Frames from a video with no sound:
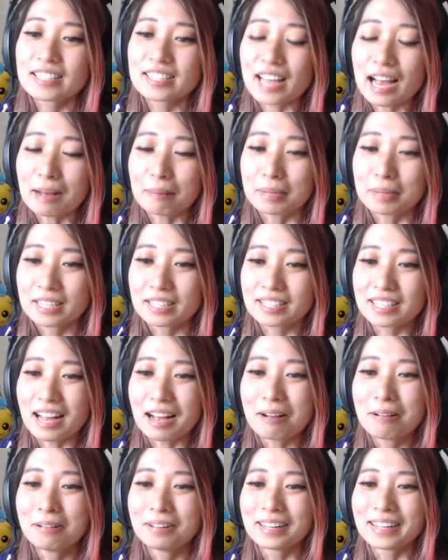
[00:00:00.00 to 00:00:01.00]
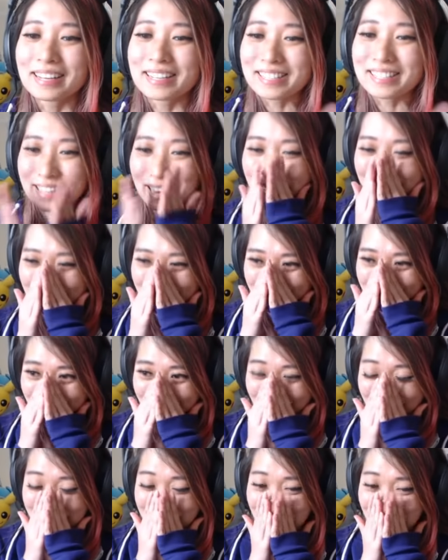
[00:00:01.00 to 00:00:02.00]
Stop. Stop. Please stop. You're
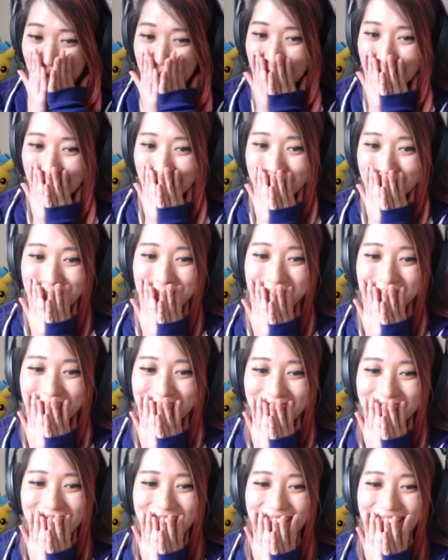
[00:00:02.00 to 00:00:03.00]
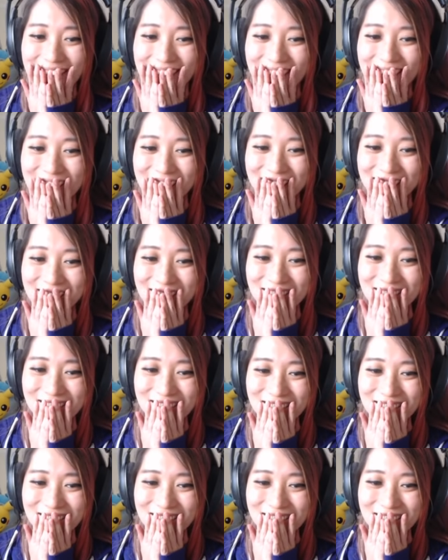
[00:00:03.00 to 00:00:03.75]
getting so many duplicates.